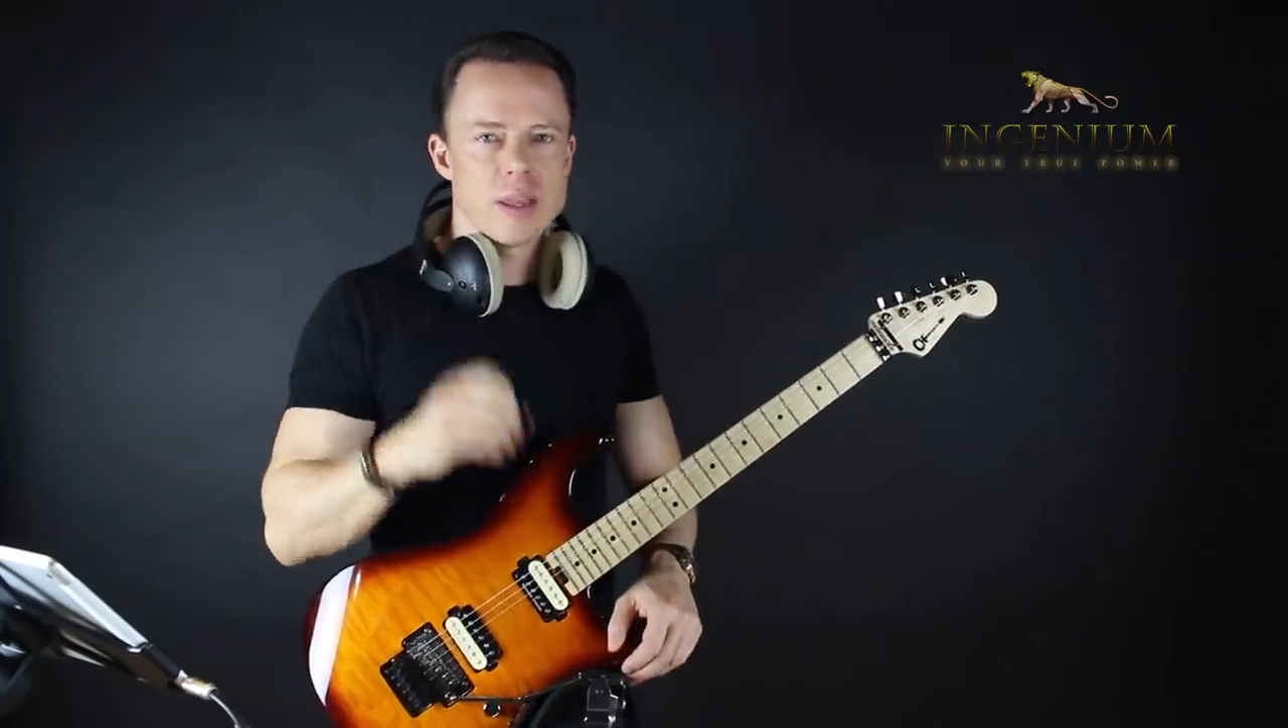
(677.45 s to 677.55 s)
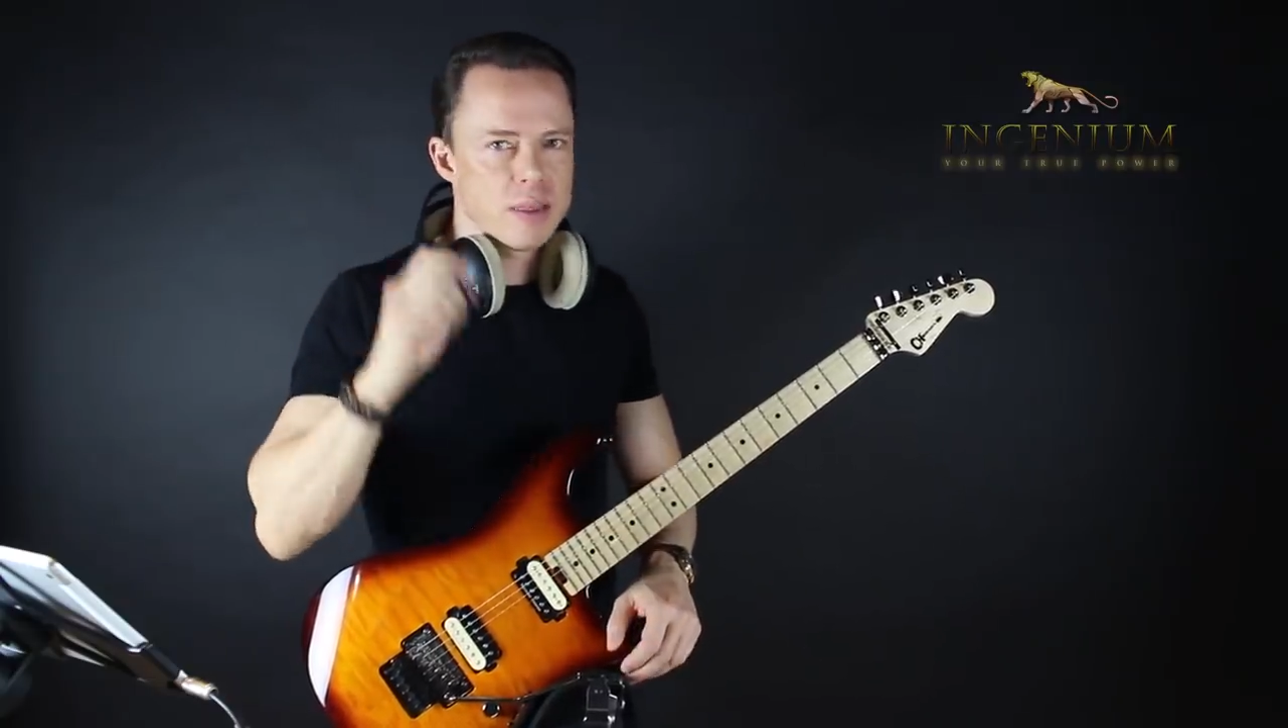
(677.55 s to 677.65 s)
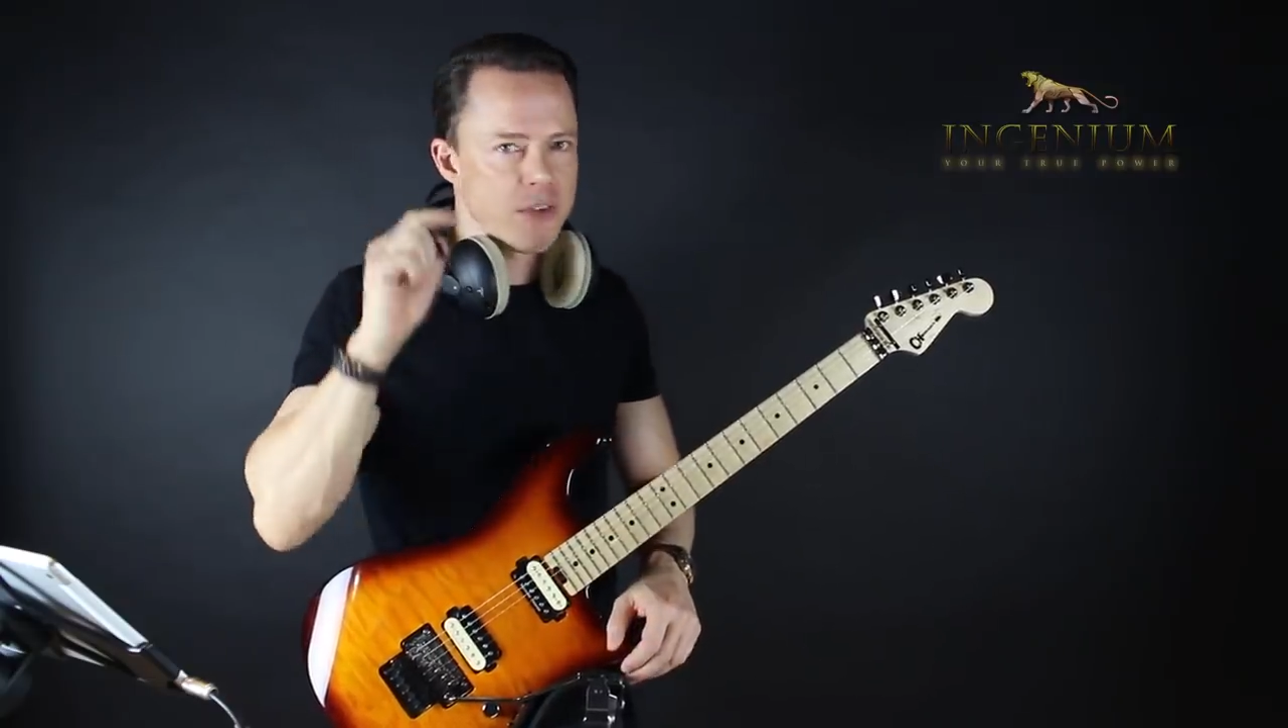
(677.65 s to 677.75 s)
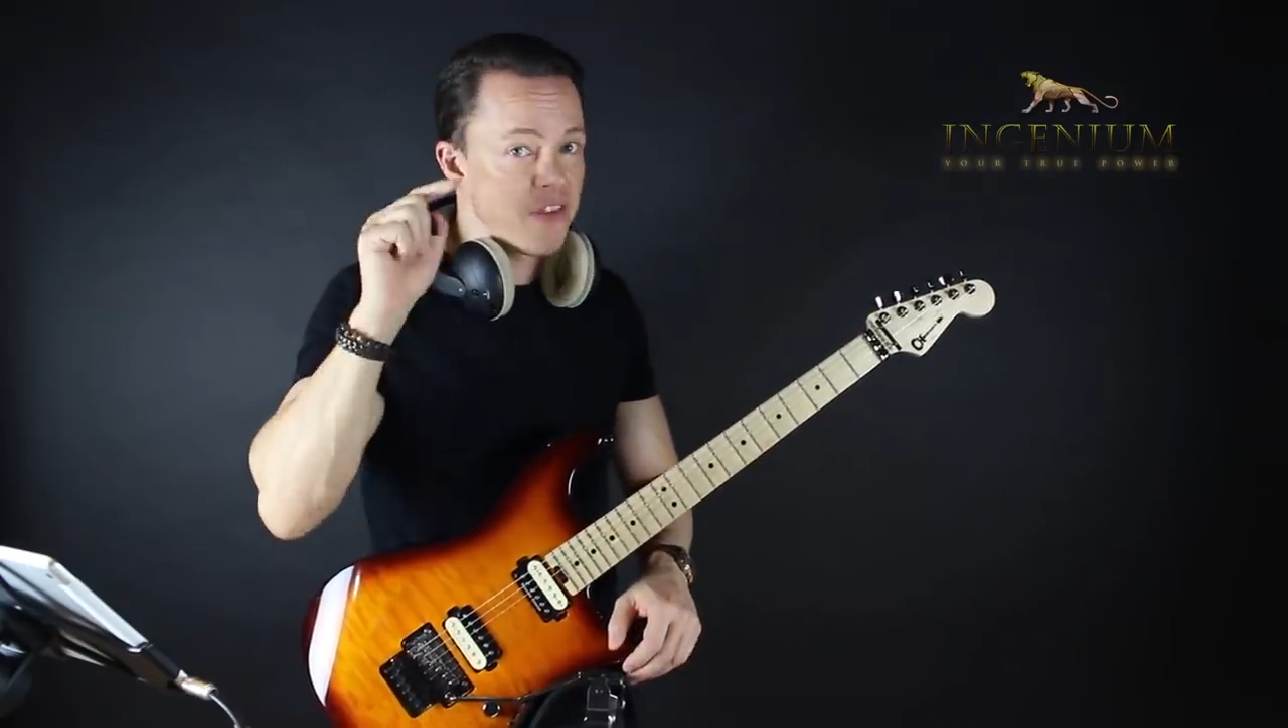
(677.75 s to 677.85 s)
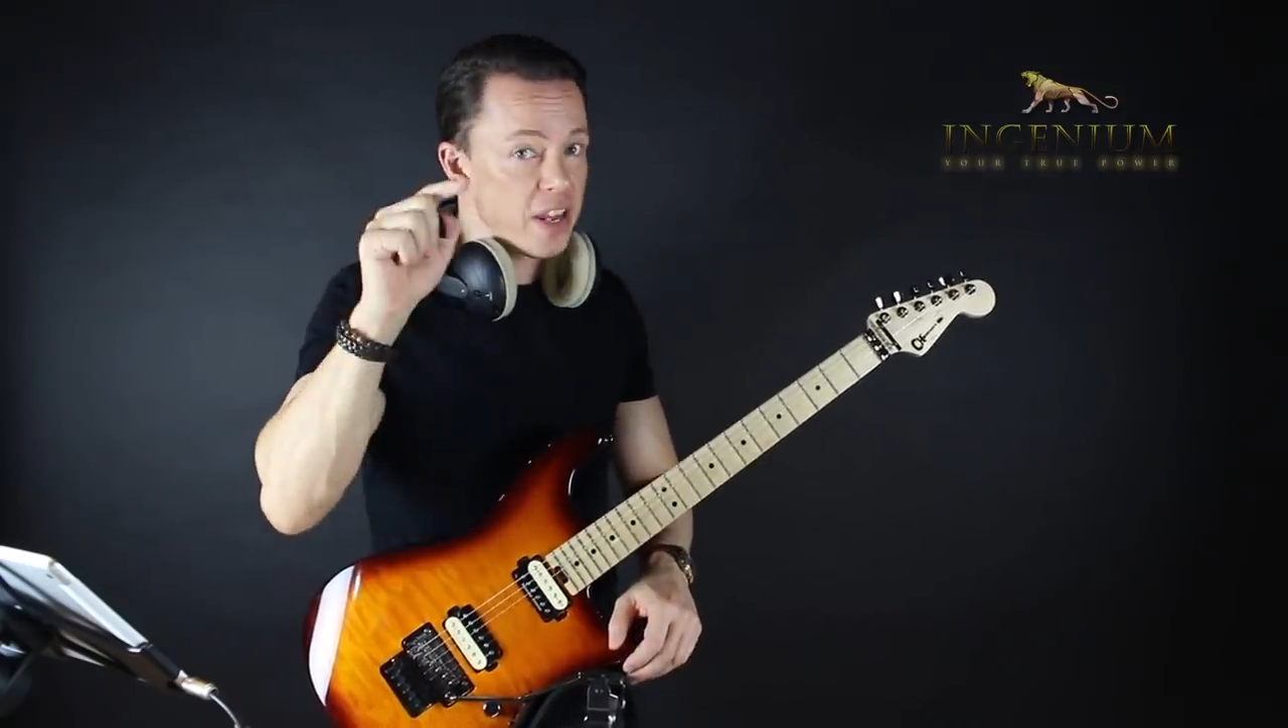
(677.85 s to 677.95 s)

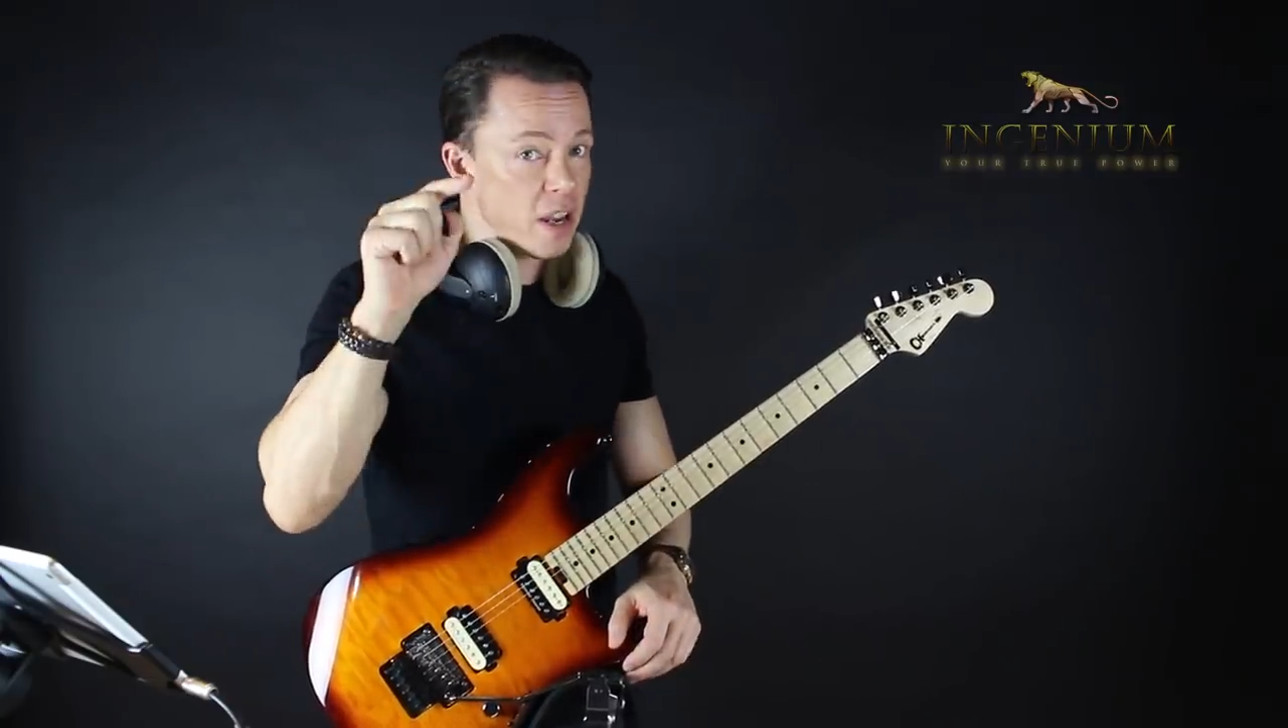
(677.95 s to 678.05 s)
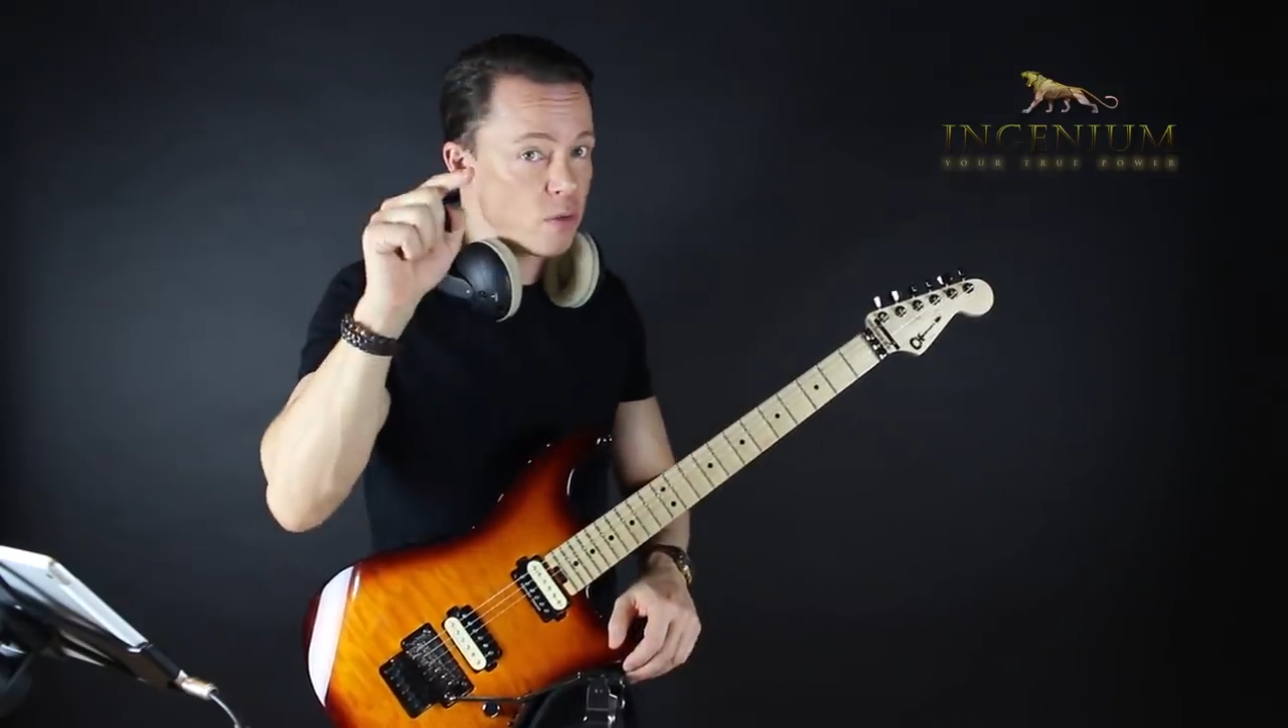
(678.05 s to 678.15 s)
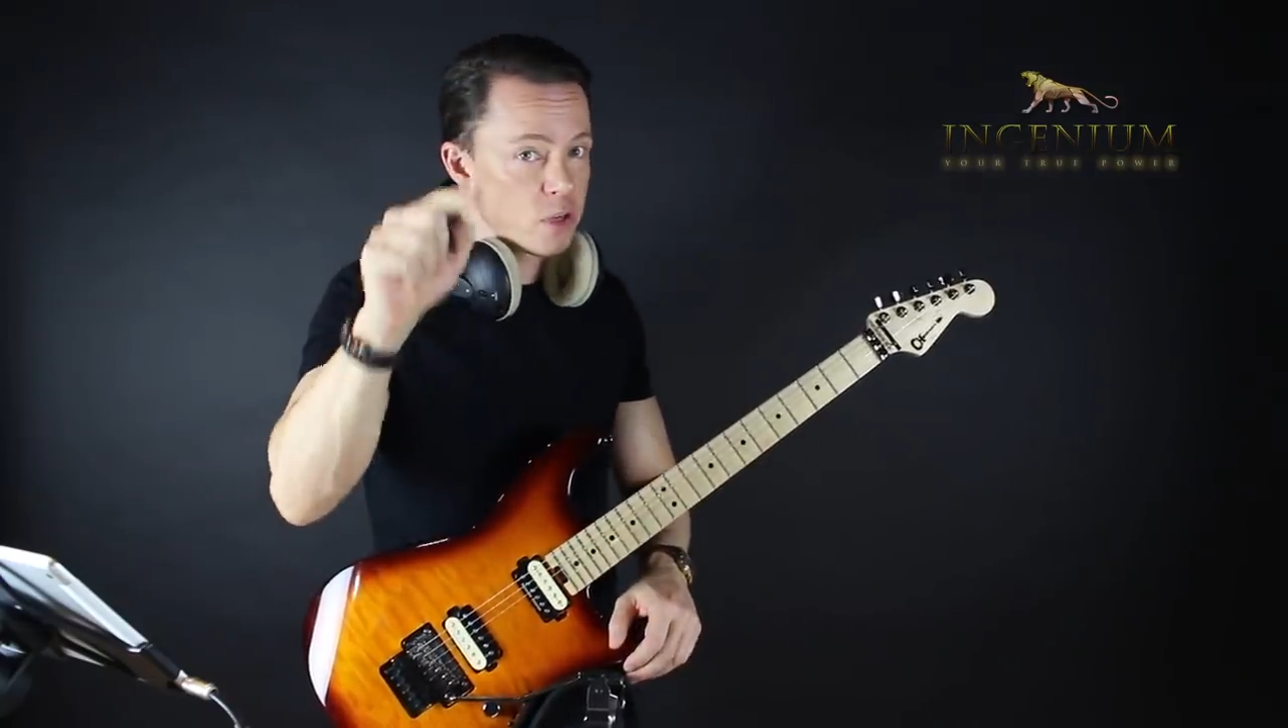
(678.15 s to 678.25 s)
in the video